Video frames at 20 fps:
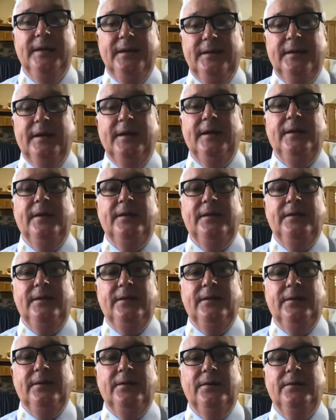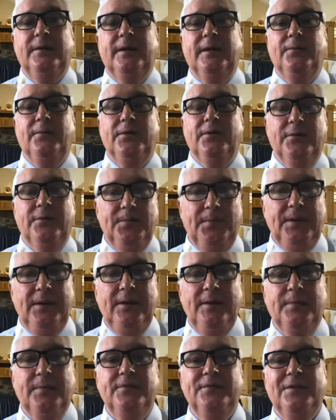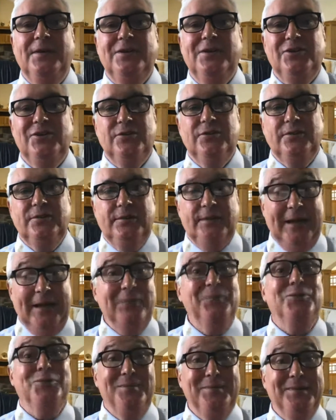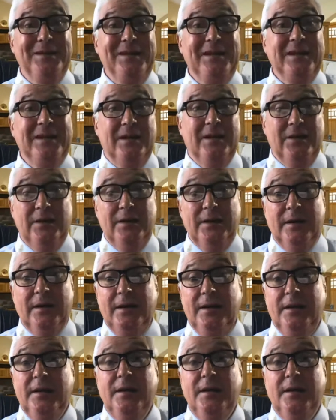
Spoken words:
They want to appear professional, and they will be, okay?